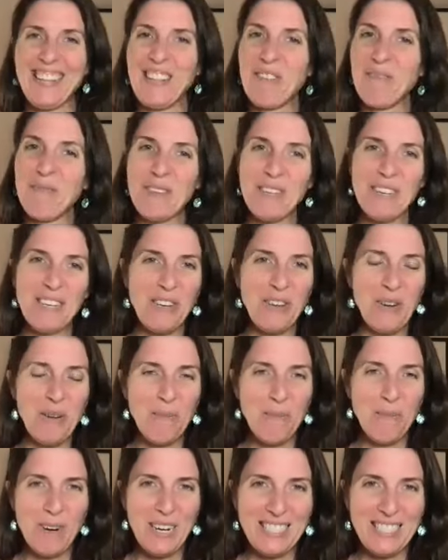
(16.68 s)
love being in your
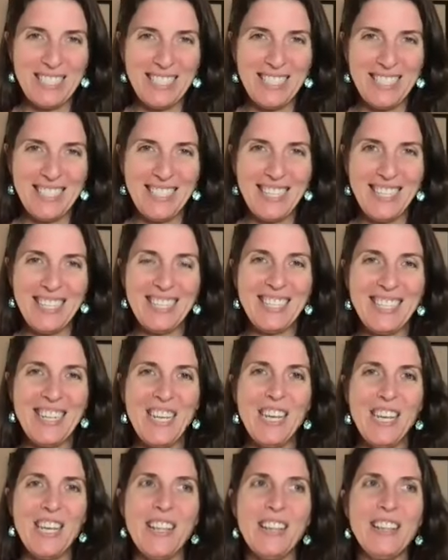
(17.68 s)
presence. And
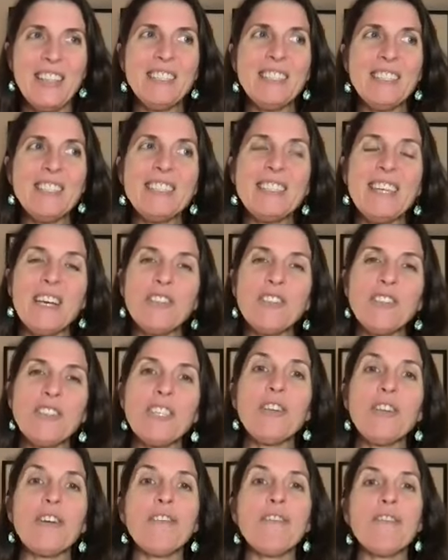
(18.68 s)
this is actually